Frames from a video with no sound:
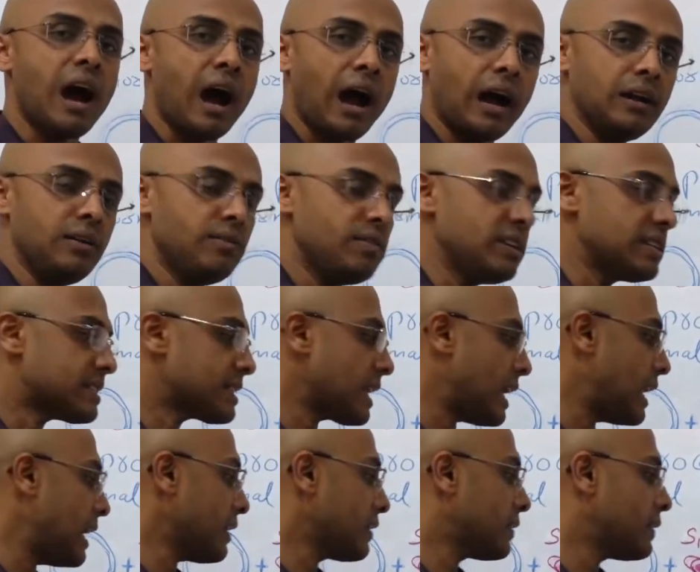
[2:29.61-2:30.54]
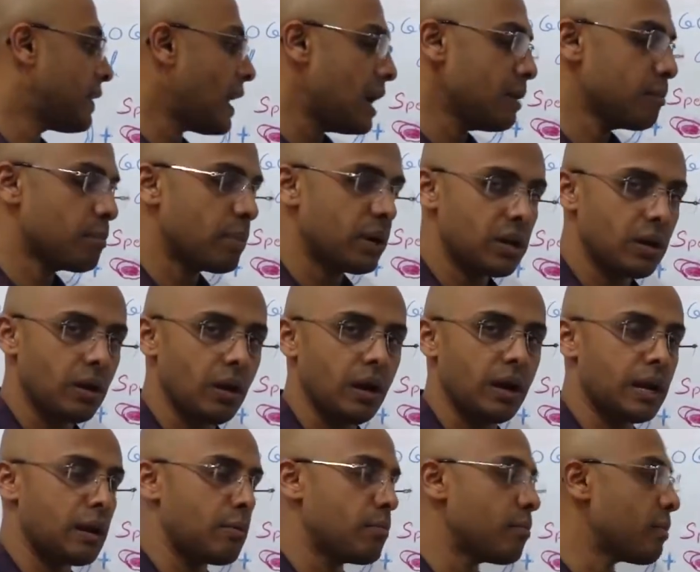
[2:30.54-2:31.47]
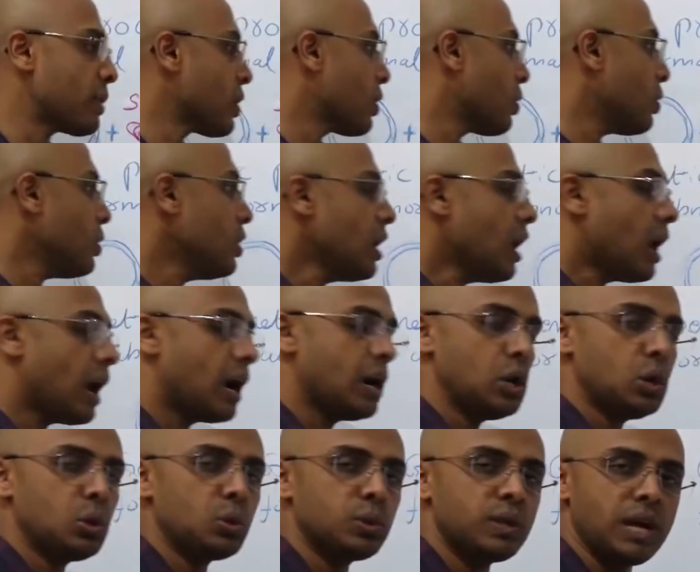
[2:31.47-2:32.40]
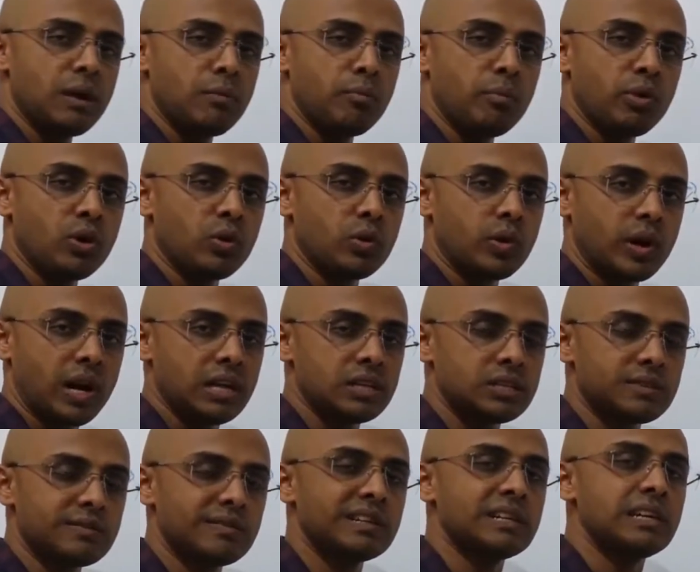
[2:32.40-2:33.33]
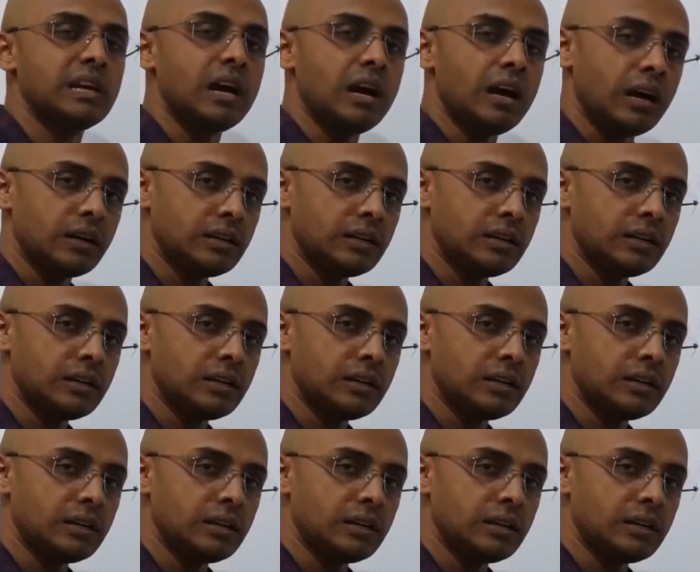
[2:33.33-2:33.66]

and we select that particular embryo and do the embryo transfer.